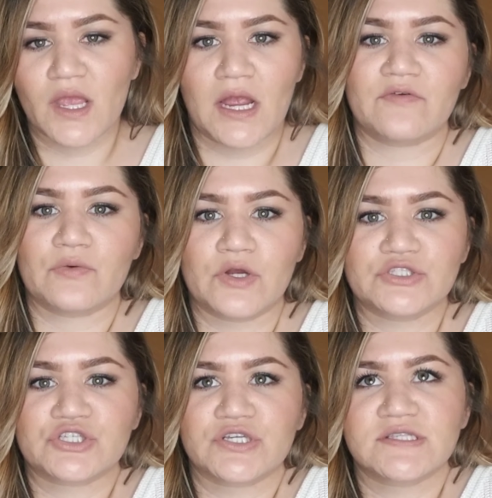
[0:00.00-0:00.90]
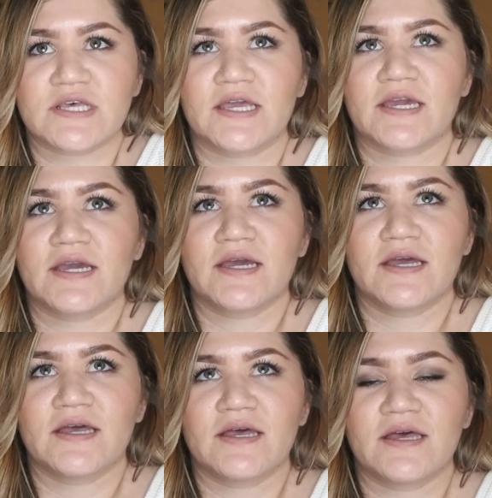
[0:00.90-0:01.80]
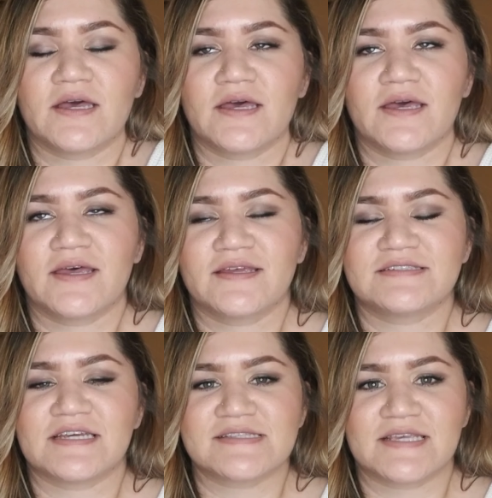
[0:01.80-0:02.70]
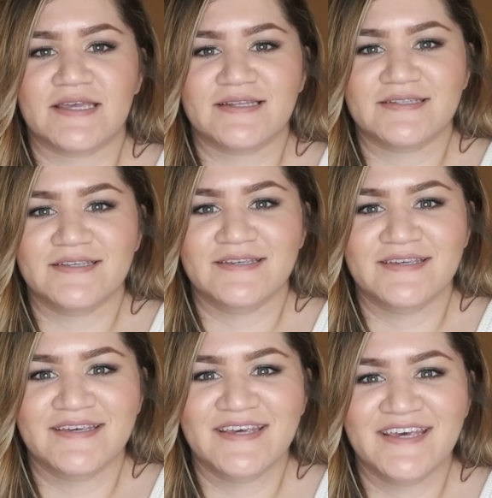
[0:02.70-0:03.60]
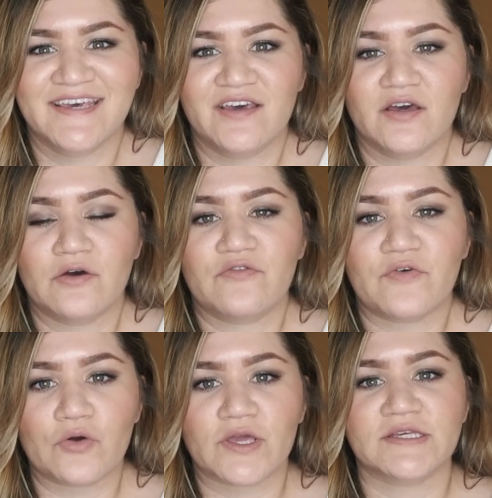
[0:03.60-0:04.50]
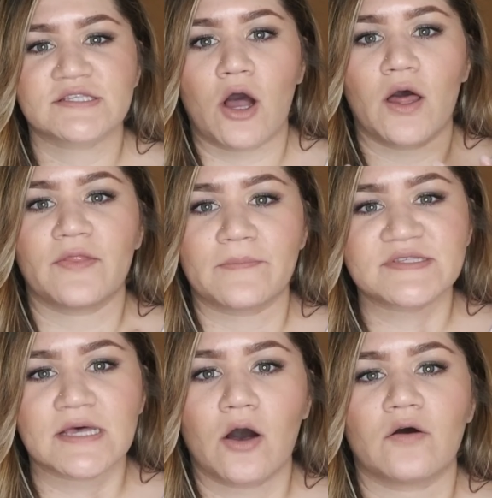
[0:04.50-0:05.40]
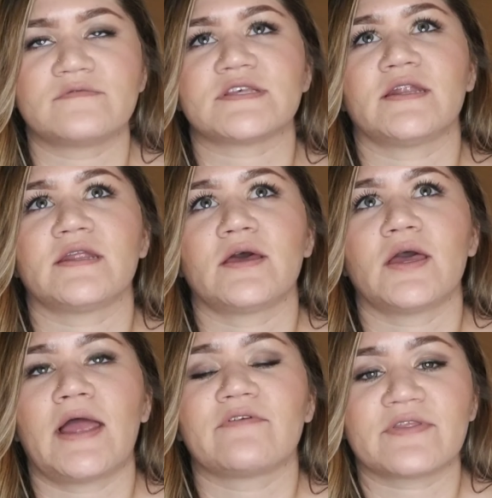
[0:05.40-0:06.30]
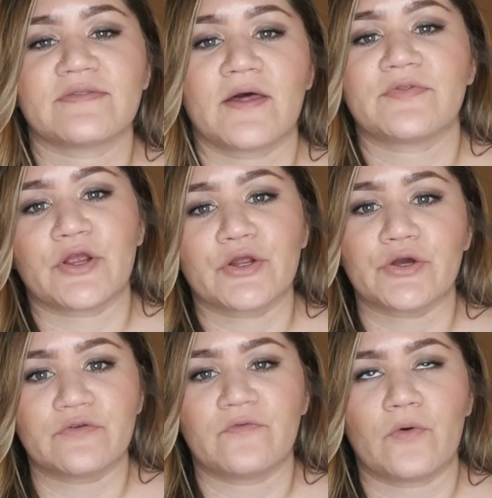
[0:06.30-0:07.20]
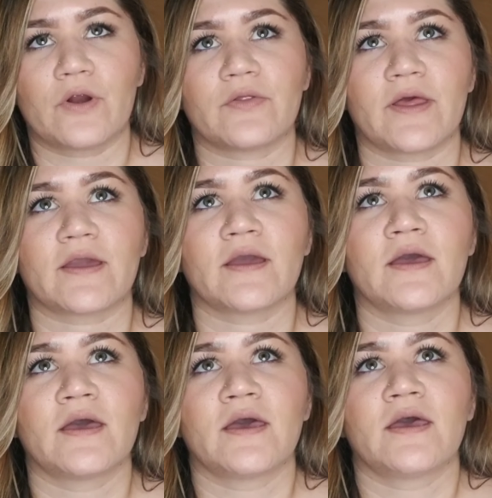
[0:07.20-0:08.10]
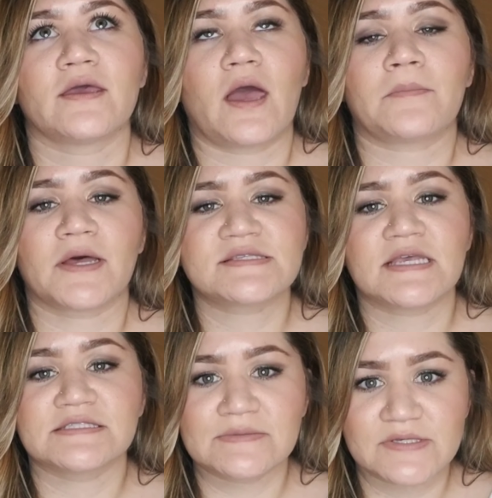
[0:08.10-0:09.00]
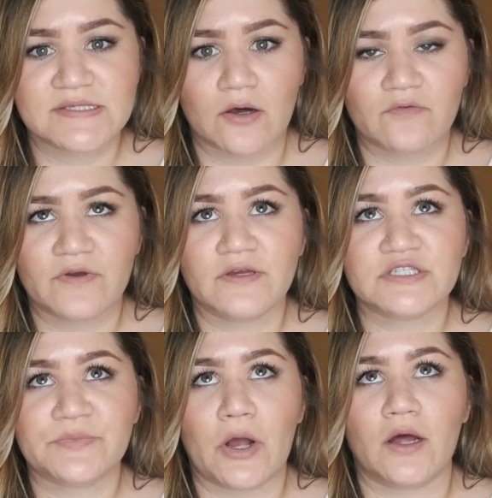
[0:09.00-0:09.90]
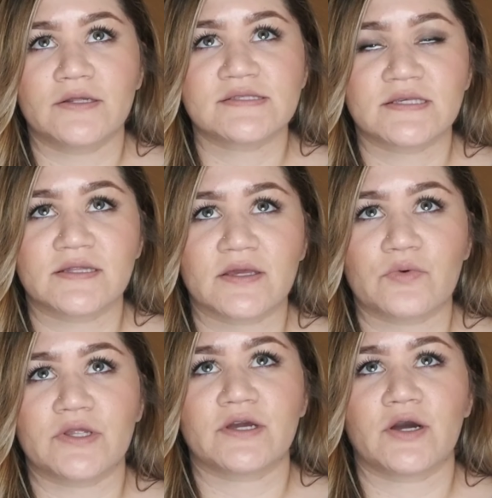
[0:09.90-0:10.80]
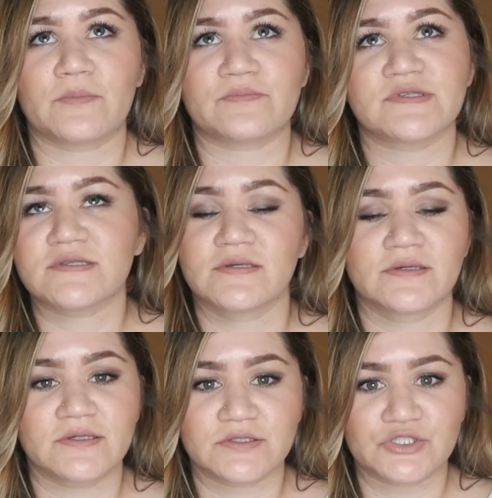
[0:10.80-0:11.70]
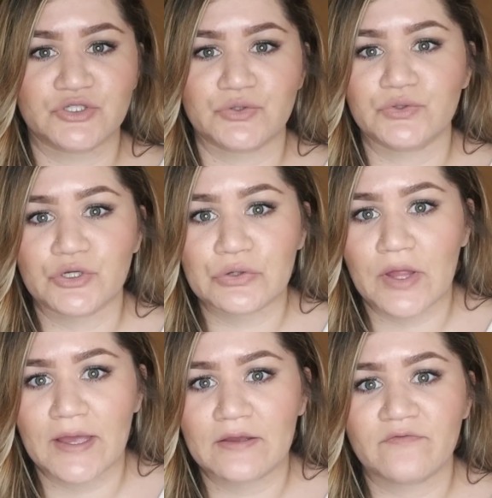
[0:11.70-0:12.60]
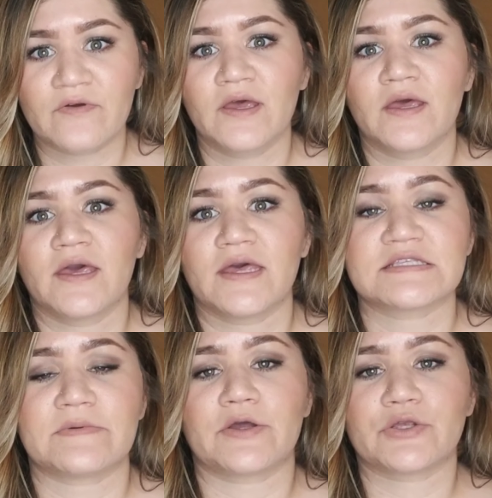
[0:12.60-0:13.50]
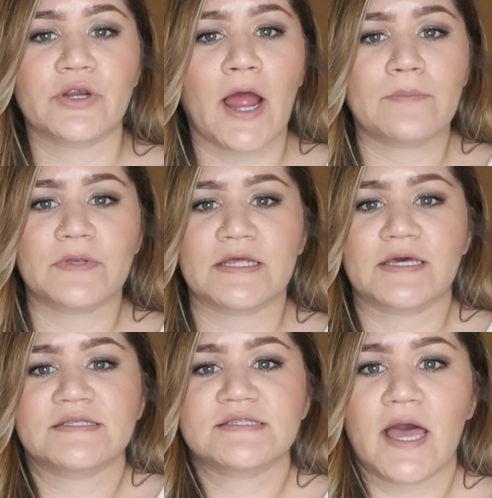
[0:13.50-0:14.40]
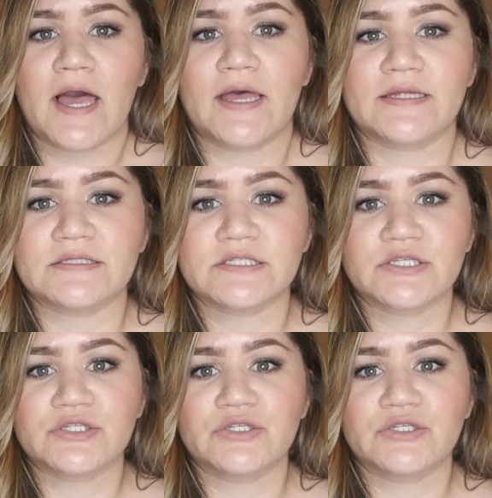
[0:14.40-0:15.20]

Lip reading: everyone just like doesn't focus on themselves and everything that they're good for. Like, I'm not saying to be selfish, but honestly, like when it comes to your life, it's about your happiness, and